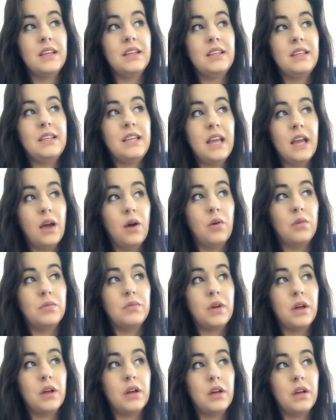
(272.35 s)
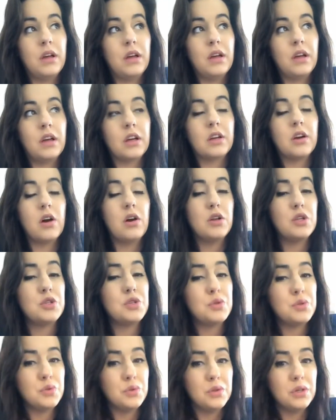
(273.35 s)
Now, a
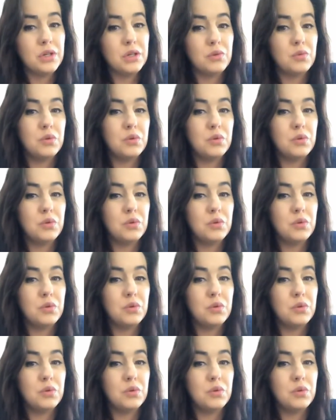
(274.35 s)
connoisseur